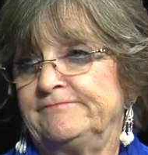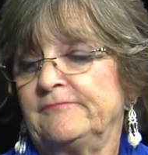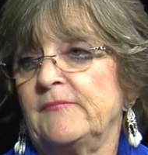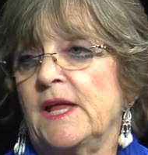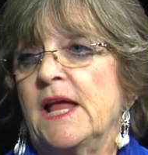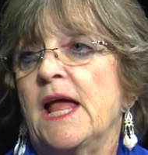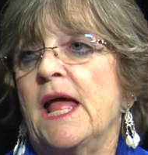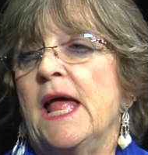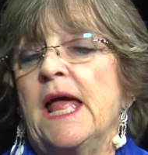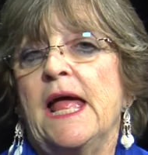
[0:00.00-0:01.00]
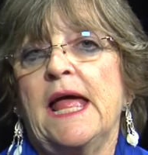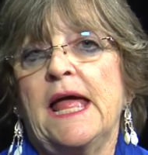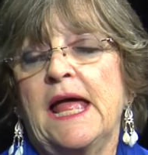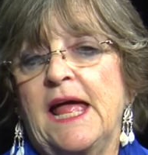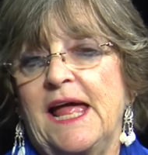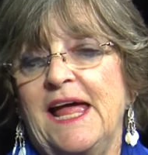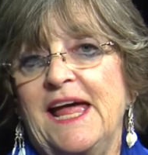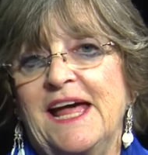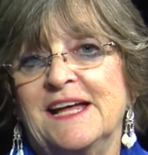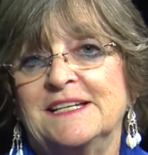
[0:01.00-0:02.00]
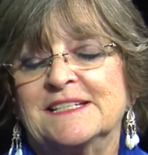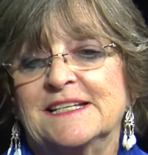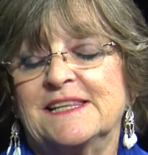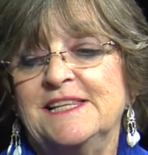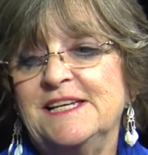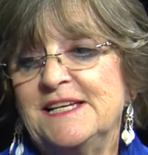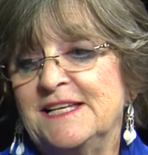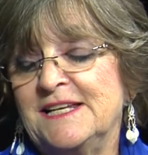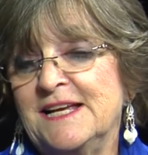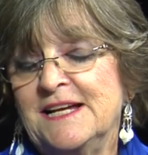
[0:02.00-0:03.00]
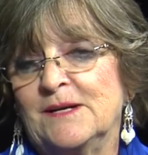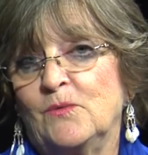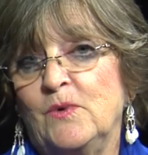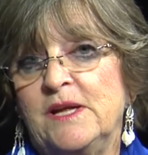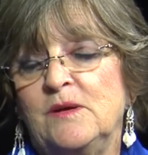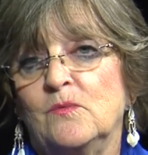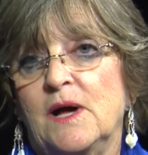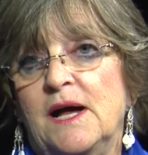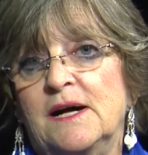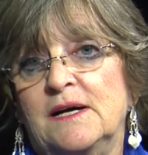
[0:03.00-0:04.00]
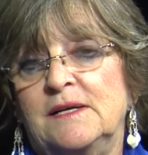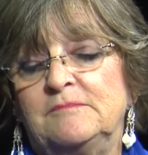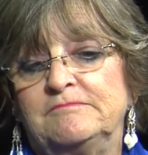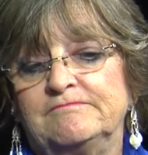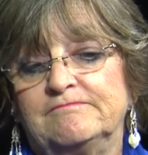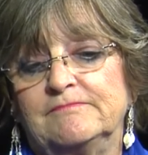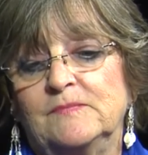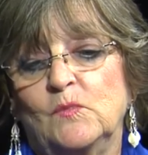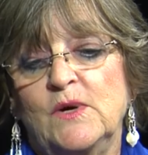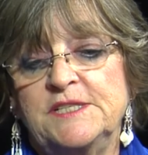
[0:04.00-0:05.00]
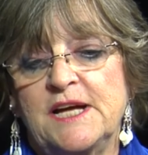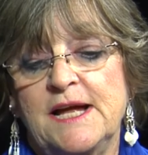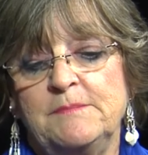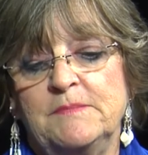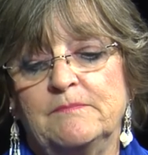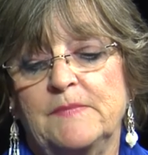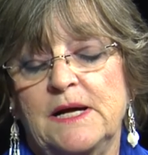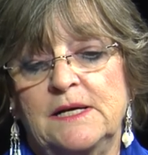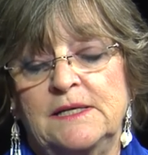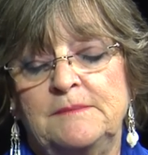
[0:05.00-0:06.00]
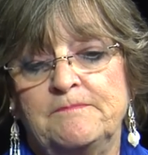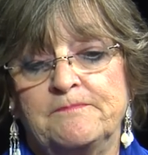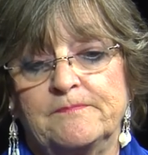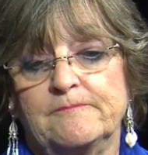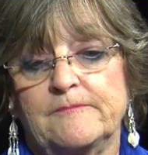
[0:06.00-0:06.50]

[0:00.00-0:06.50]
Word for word: Oh, yeah. And then we, um, one time, um,